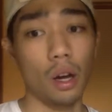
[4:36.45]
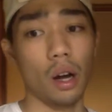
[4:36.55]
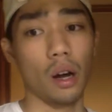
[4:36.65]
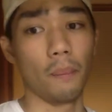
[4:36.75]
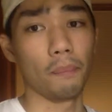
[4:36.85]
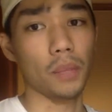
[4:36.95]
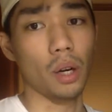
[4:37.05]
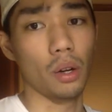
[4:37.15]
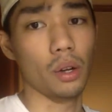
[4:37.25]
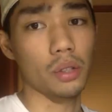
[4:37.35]
Um,
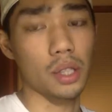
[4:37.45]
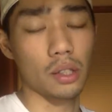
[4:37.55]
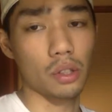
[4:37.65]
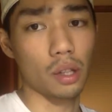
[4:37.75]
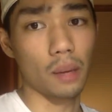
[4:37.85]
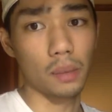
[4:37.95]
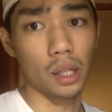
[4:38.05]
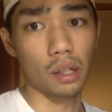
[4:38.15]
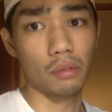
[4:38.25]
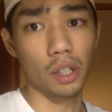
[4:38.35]
I'll, I'll, send you the
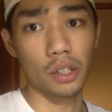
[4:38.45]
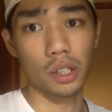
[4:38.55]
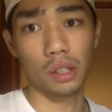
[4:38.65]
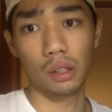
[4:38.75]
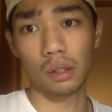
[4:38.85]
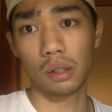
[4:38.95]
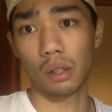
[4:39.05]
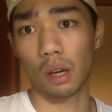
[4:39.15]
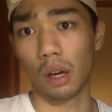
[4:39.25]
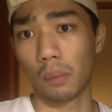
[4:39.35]
updated version
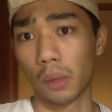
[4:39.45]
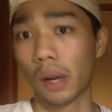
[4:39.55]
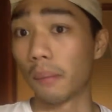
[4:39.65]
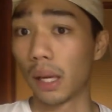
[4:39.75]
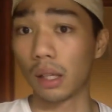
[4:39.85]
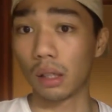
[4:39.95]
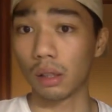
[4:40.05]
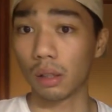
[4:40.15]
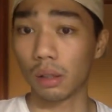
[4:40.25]
um, when I make it,